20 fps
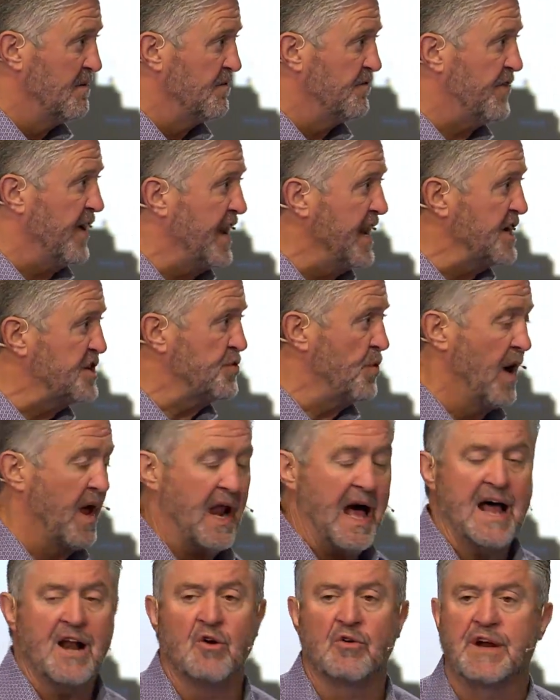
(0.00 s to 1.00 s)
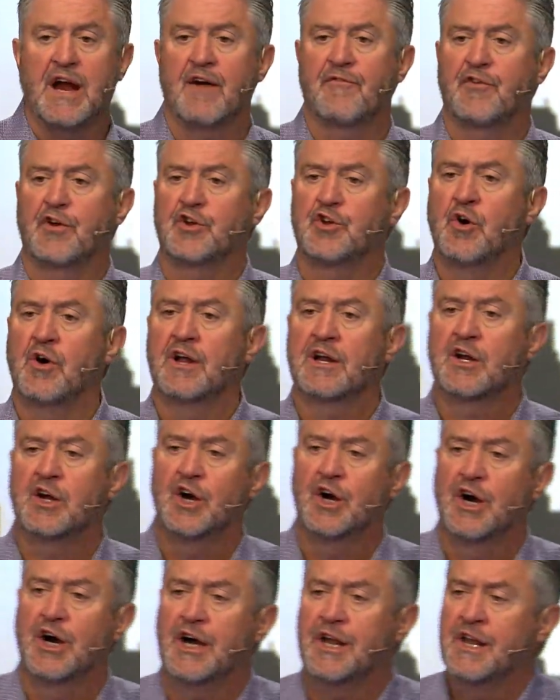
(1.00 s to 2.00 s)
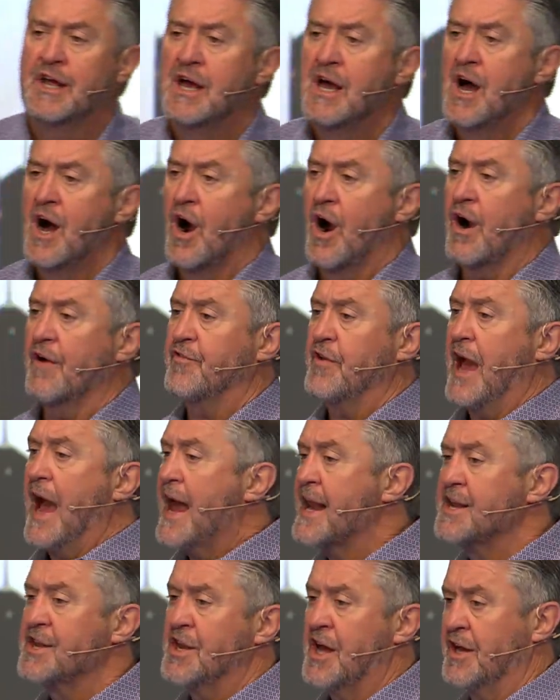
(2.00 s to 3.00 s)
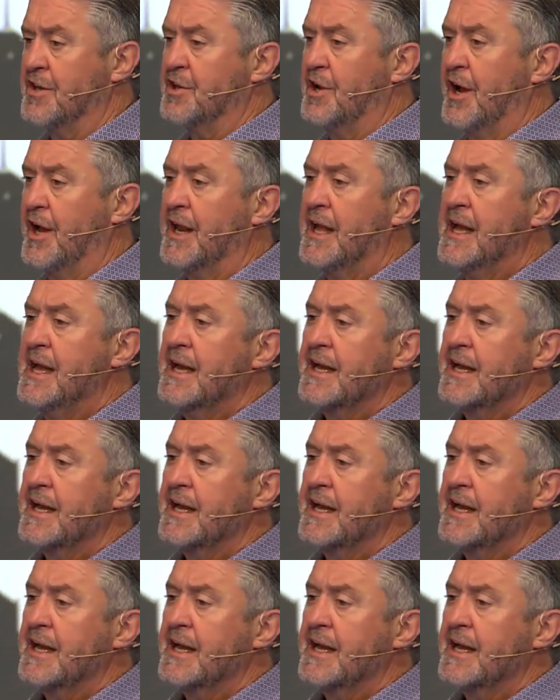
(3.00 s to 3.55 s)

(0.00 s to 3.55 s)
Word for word: Finish well. I don't care if you're doing good or if you hadn't done good.